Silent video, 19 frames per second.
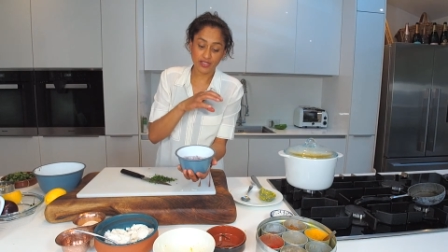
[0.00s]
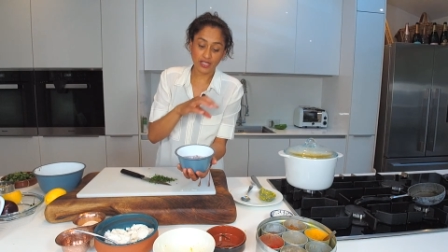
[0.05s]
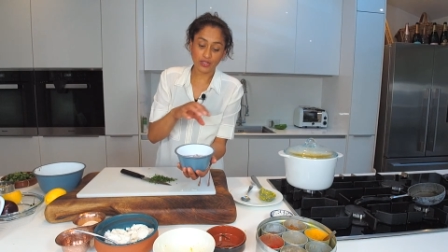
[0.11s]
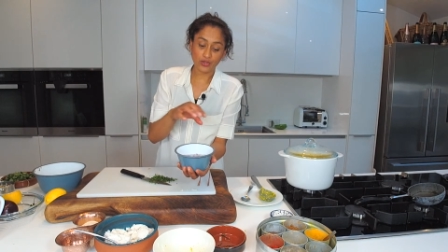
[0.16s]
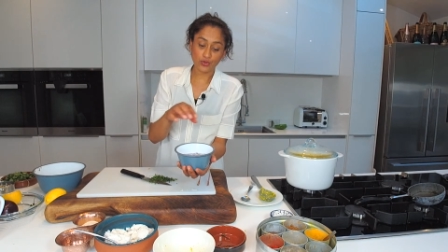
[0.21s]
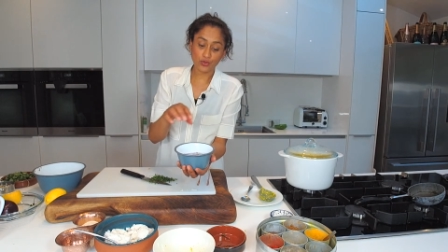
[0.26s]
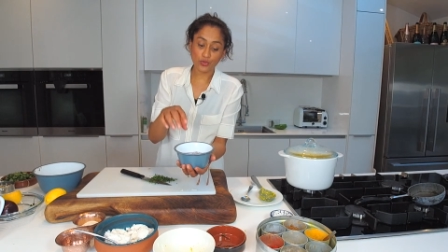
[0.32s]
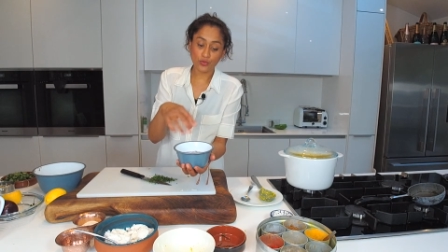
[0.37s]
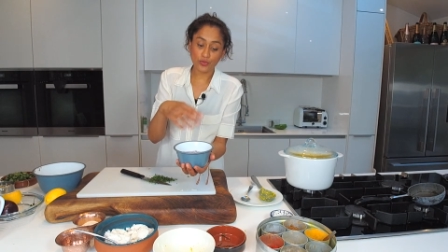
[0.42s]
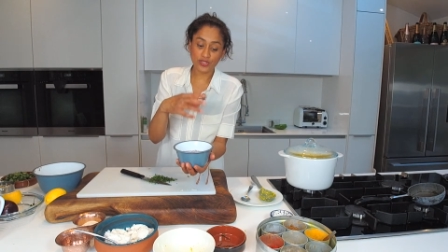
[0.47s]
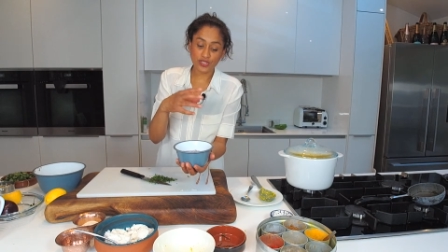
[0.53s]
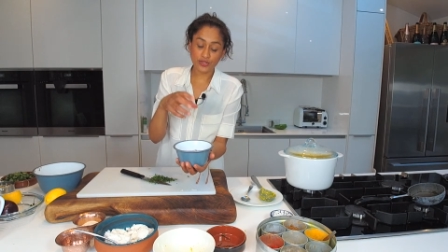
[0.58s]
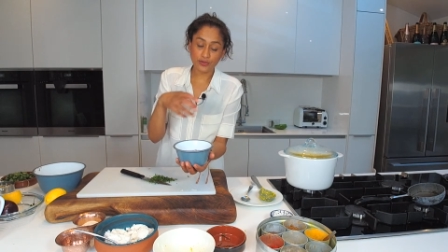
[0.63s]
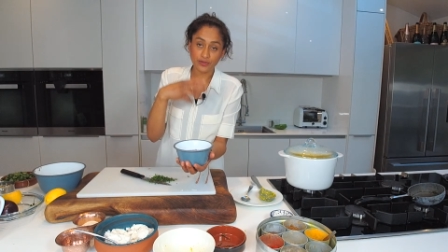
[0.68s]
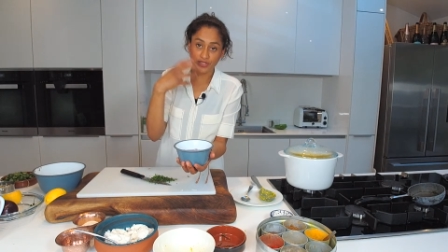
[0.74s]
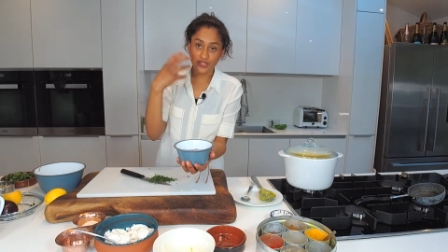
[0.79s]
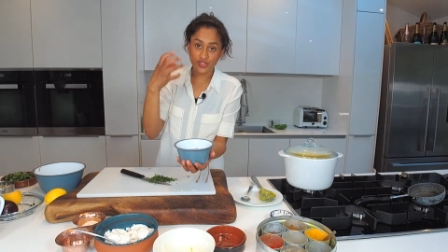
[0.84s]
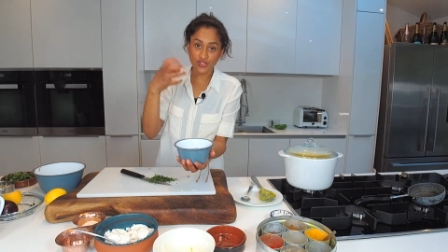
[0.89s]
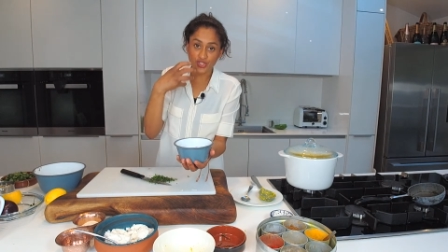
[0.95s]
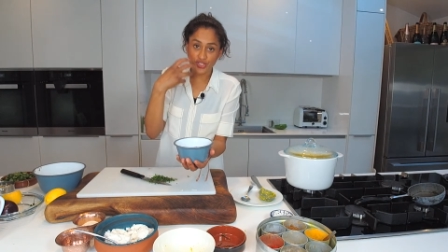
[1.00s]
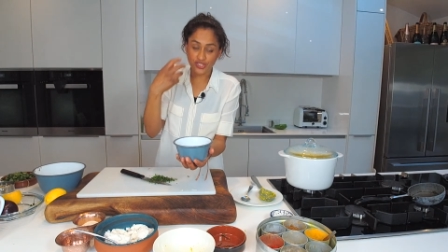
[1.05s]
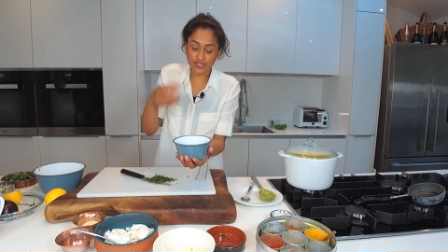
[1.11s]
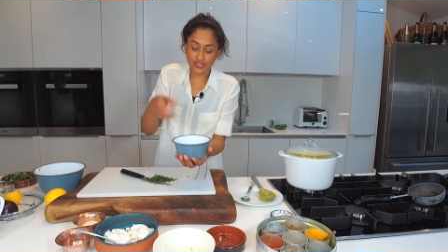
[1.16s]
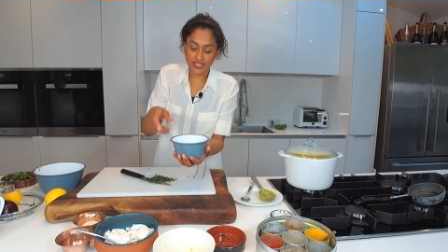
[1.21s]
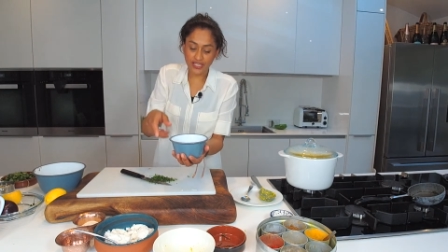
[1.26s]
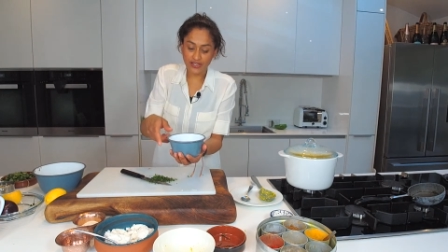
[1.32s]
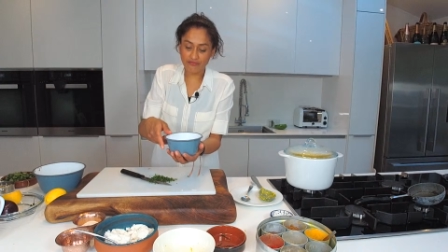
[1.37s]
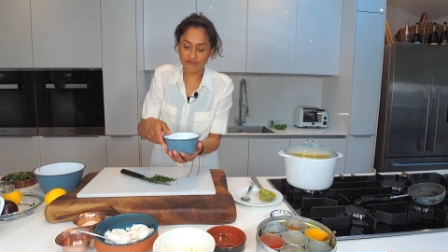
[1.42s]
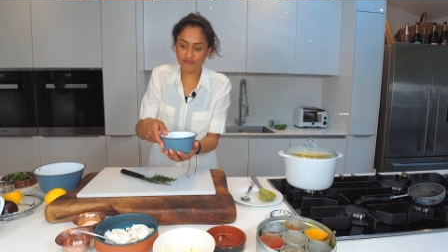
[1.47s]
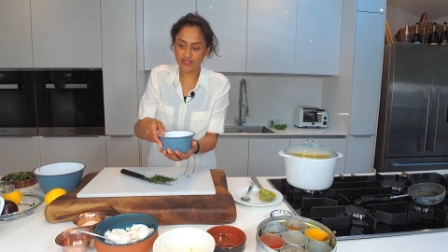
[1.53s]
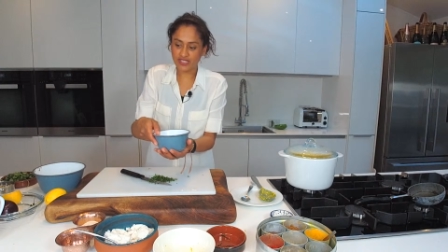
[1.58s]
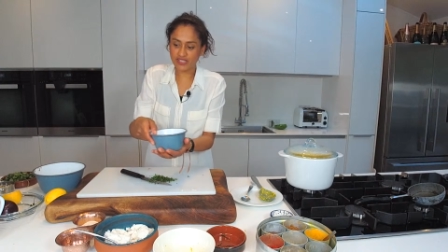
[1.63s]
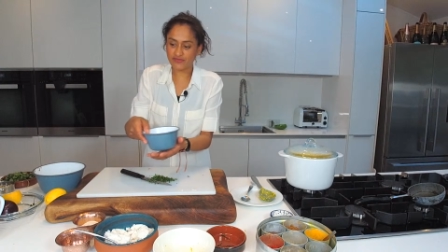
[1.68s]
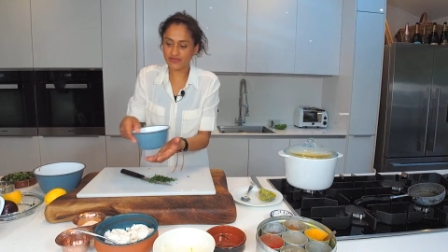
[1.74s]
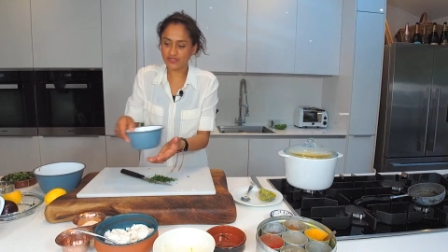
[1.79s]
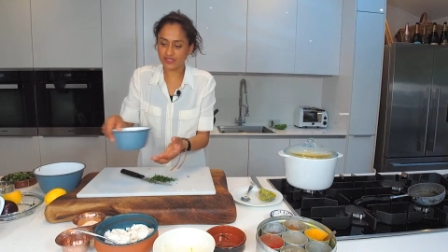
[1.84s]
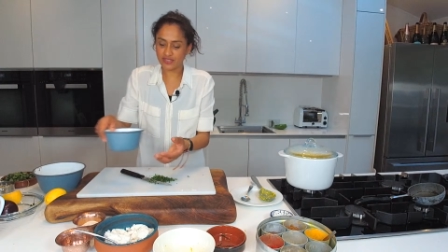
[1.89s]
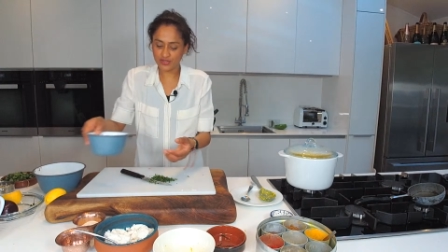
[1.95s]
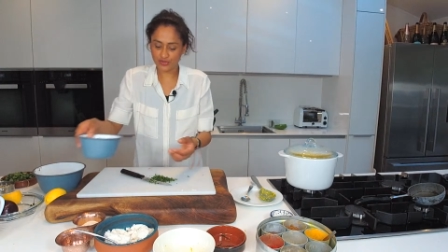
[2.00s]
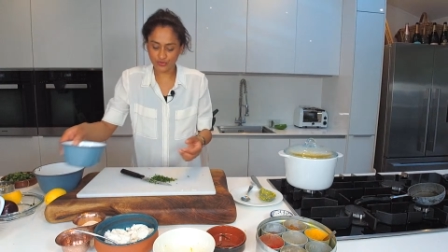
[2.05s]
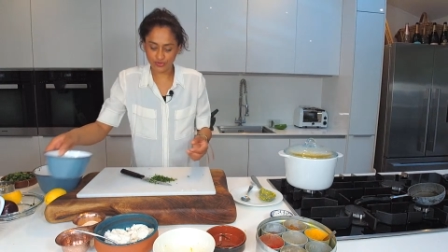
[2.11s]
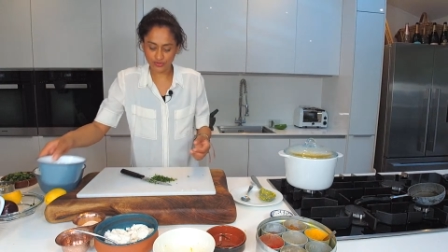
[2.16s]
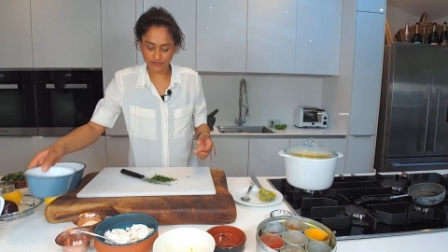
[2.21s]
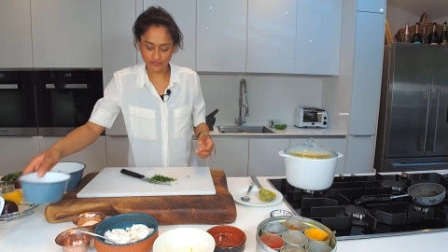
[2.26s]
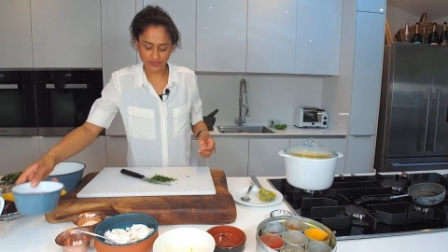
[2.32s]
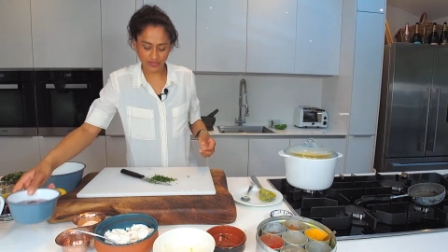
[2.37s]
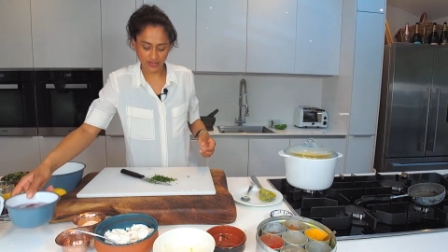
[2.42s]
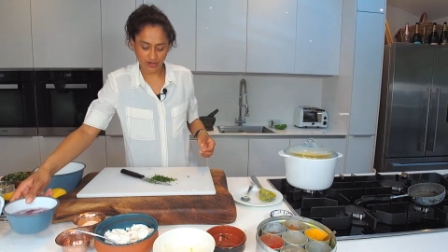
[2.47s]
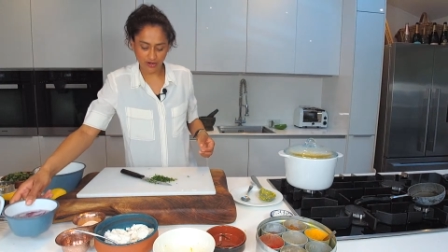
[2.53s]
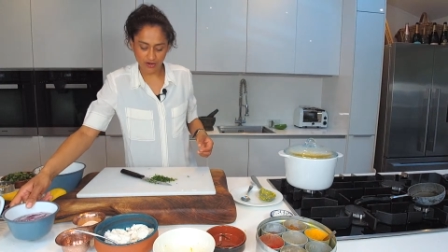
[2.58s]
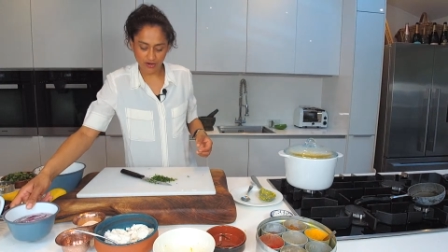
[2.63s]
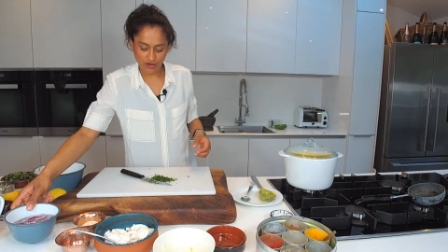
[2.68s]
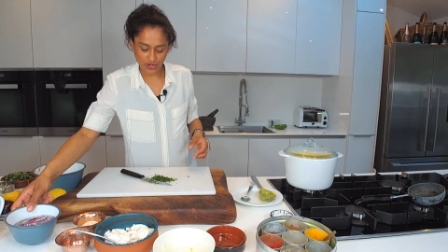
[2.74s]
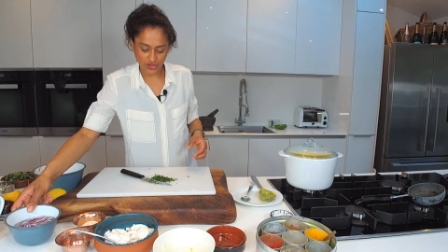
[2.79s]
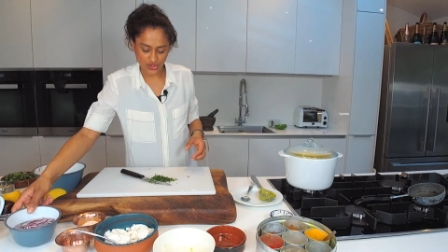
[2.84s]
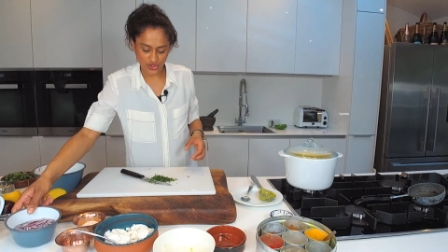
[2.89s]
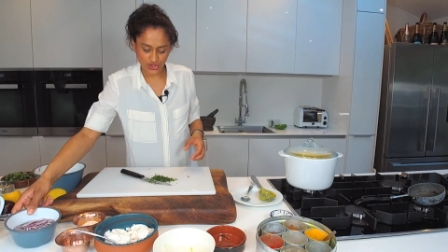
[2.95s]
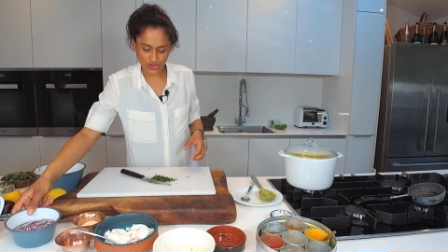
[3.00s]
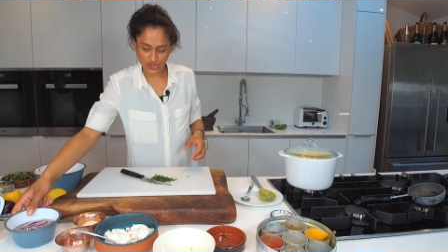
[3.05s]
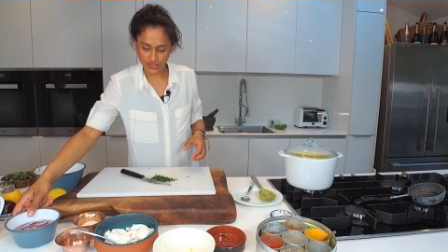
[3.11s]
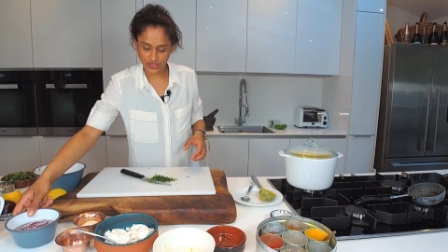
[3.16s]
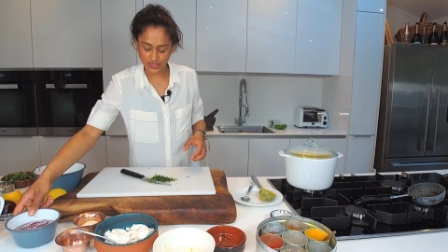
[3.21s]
And all we're doing is just getting rid of the sort of the harsh